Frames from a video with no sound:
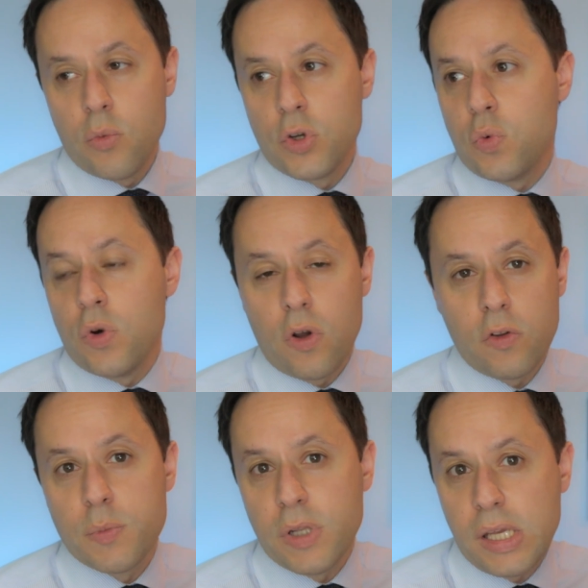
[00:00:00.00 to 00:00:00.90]
which would
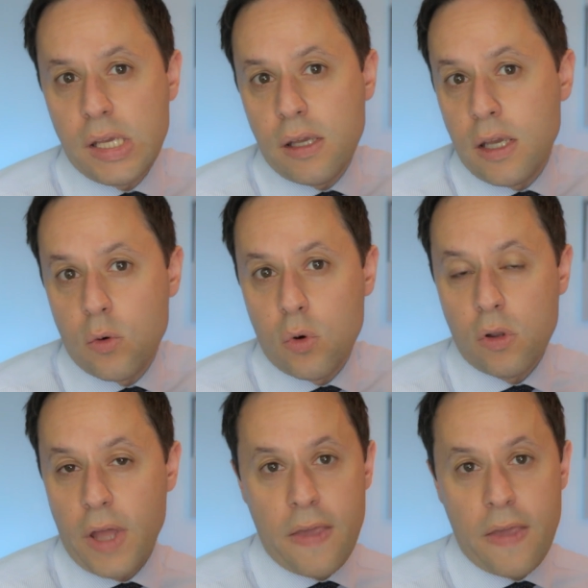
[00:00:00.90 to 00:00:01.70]
ultimately equal